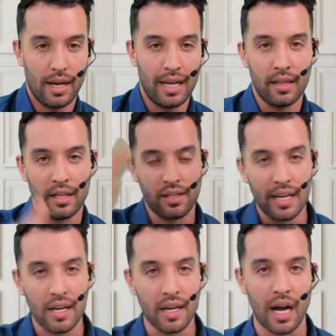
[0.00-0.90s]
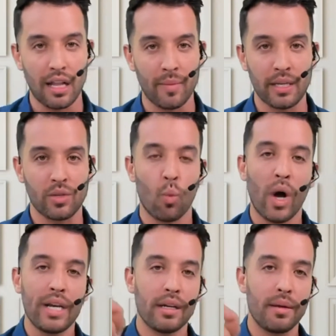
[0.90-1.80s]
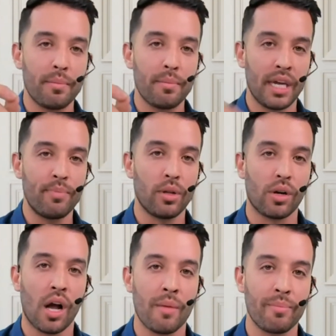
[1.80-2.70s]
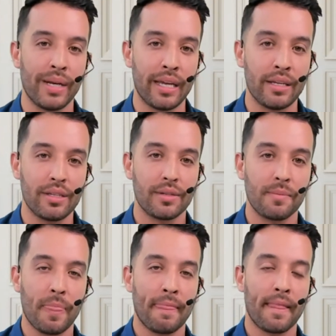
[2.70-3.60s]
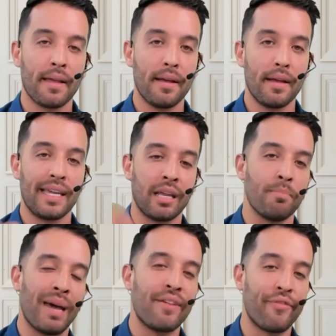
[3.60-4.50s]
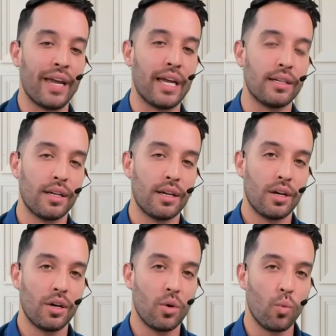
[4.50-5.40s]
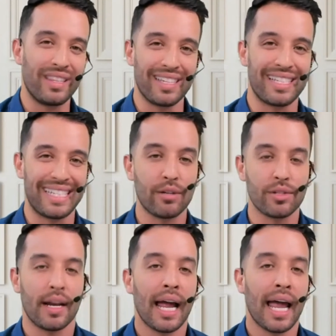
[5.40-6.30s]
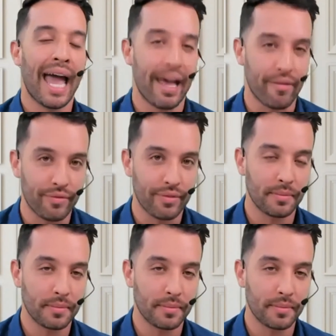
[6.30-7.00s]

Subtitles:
And then the second column is what people or companies can benefit with the skills that I have.